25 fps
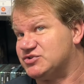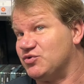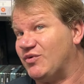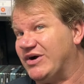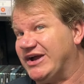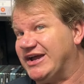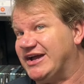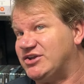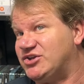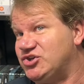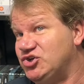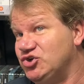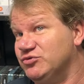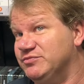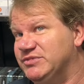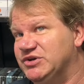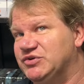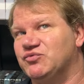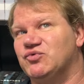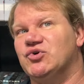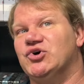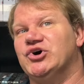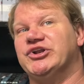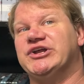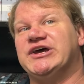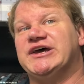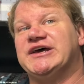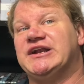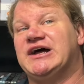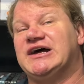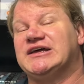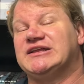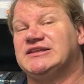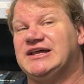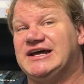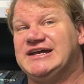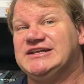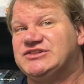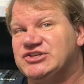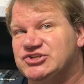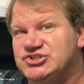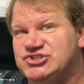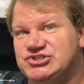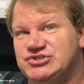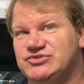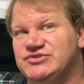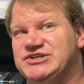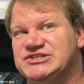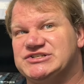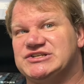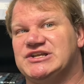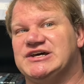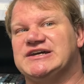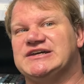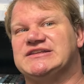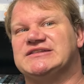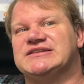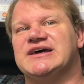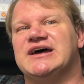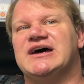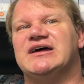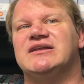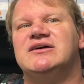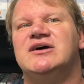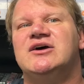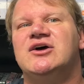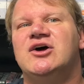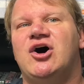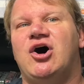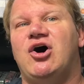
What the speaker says: the way a human would. And I like that Shuti's like that.